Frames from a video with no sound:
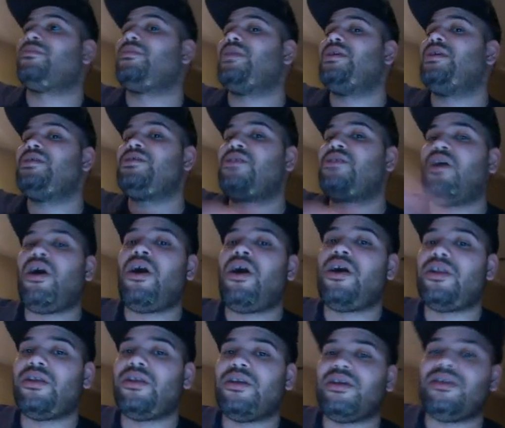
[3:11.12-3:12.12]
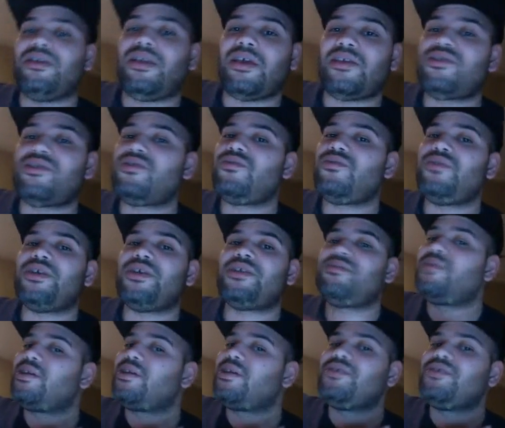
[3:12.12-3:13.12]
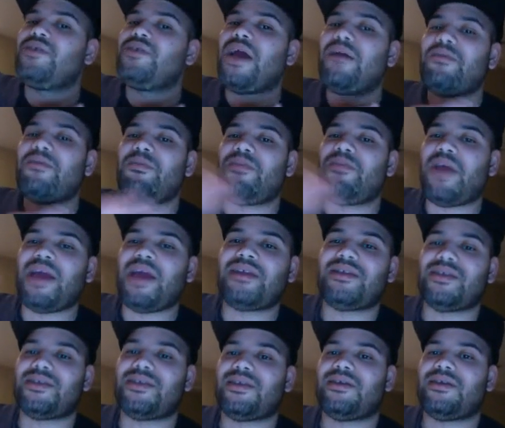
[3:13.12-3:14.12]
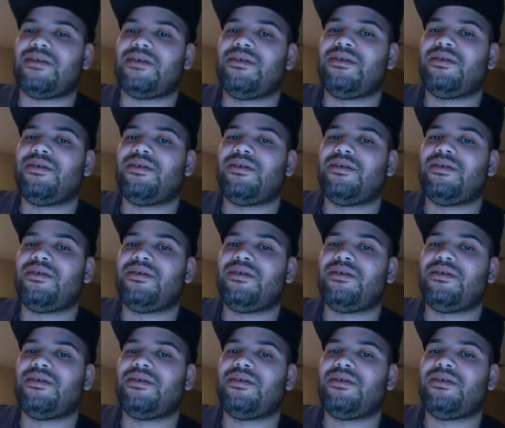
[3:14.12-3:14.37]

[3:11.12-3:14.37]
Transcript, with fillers: is gone in like two weeks because you haven't practiced it.